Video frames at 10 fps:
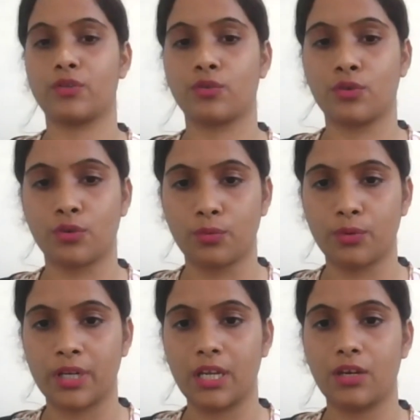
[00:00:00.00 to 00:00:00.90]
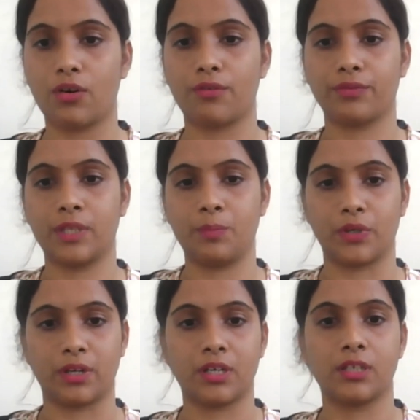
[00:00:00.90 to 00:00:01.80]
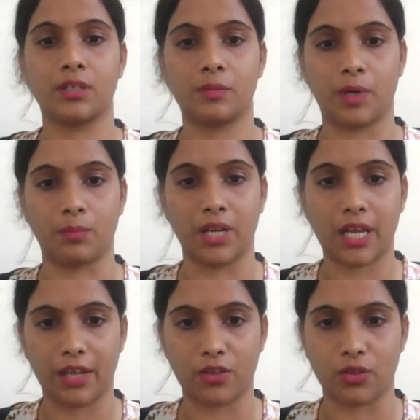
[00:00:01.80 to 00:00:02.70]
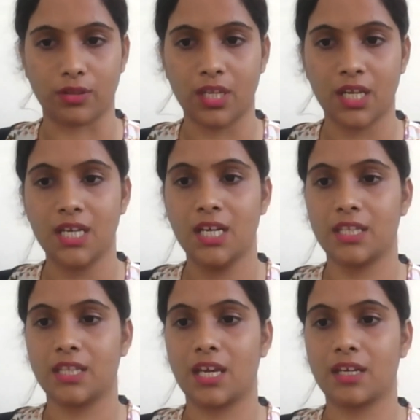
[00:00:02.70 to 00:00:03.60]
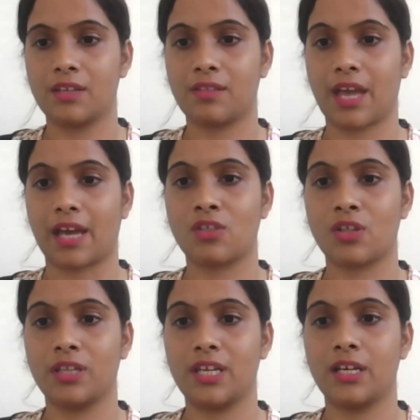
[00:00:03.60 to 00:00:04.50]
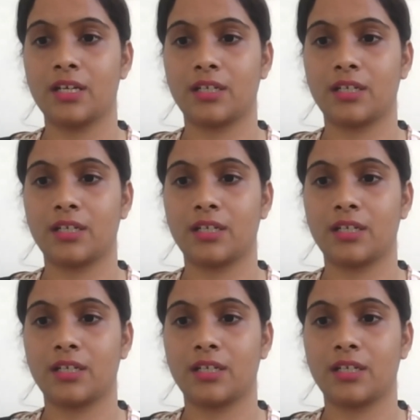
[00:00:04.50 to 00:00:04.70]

scrutiny of the particular publication. There is actually